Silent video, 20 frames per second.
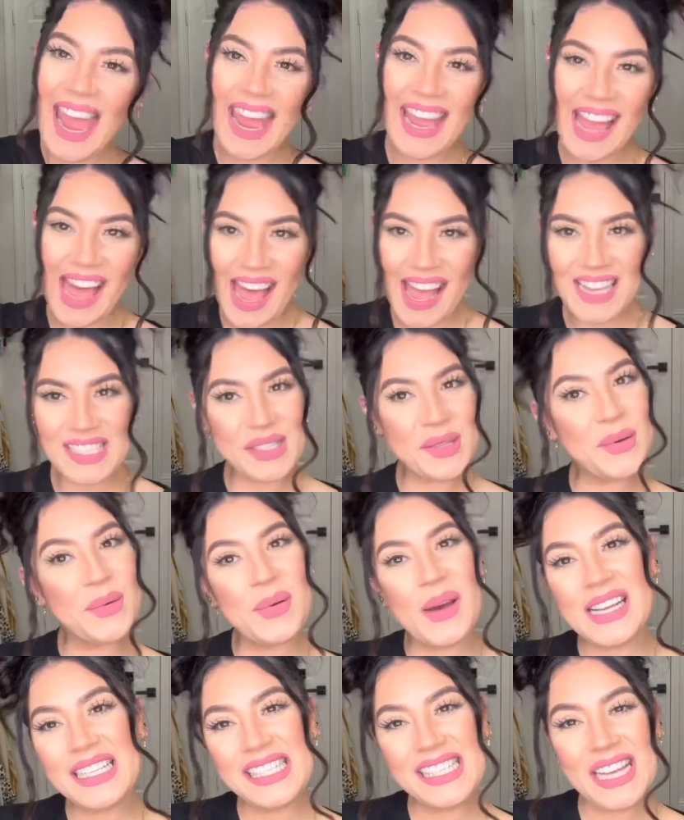Hey guys,
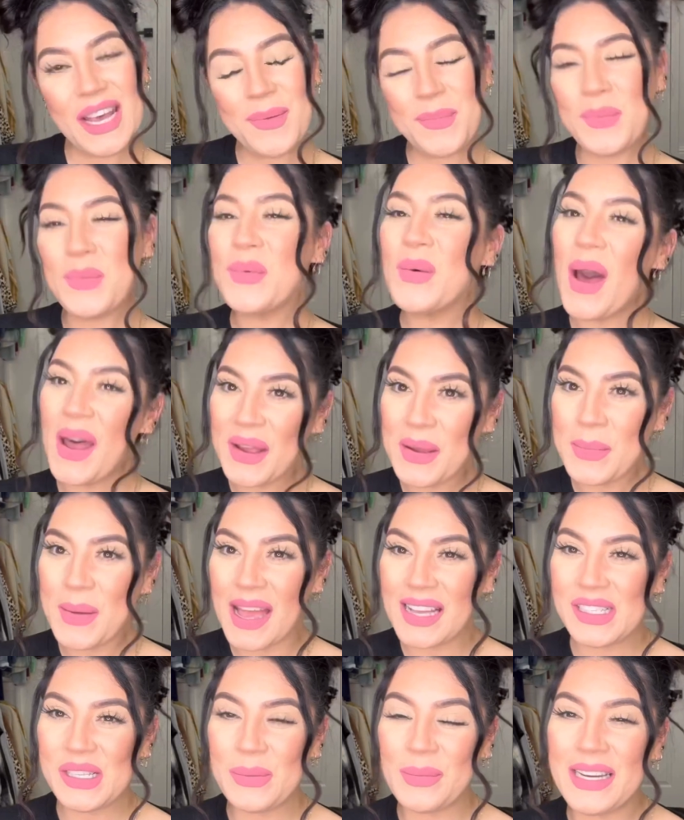what's up? Welcome
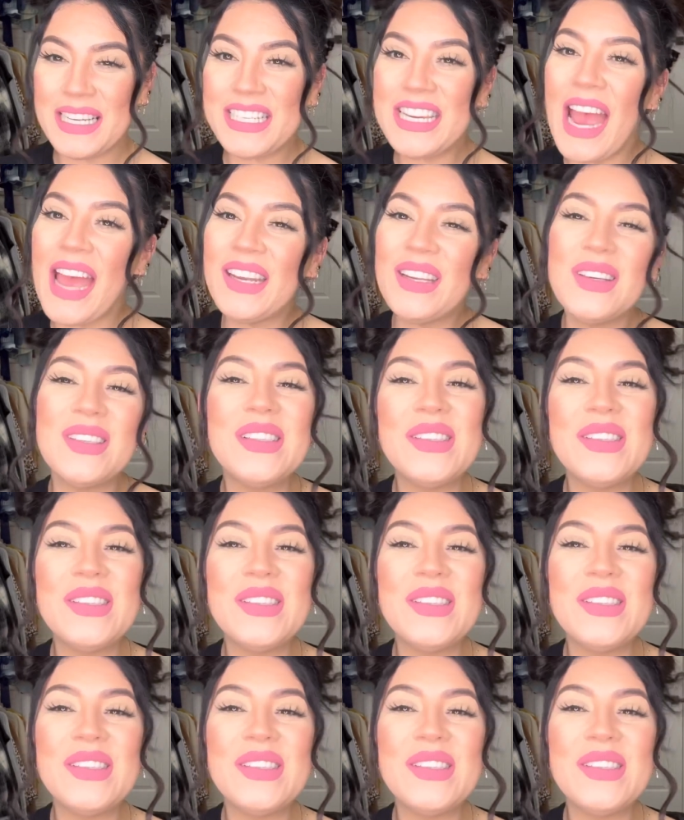back to my channel.